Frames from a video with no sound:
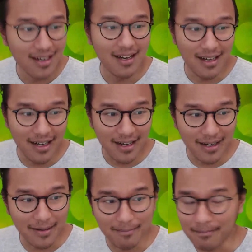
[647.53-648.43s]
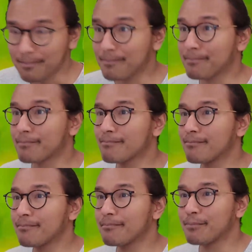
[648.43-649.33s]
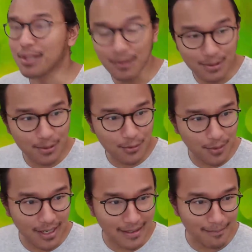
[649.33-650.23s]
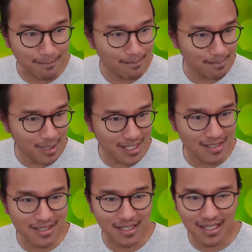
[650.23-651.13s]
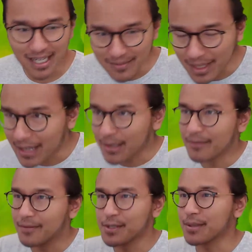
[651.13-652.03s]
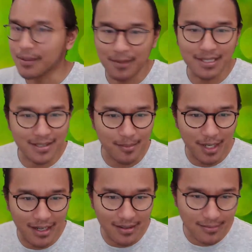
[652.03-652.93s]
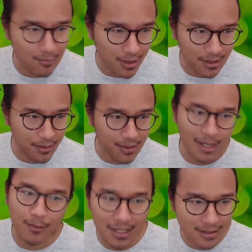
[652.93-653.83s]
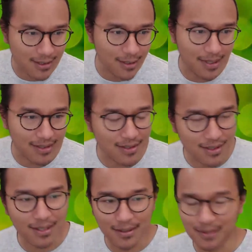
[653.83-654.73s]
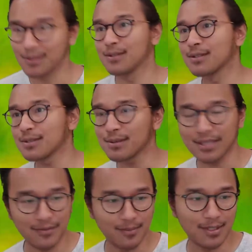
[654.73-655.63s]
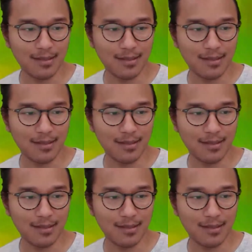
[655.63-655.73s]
But they're also great because they kind of allow you to visually reason about what a neural network is doing. So as you can sort of see from this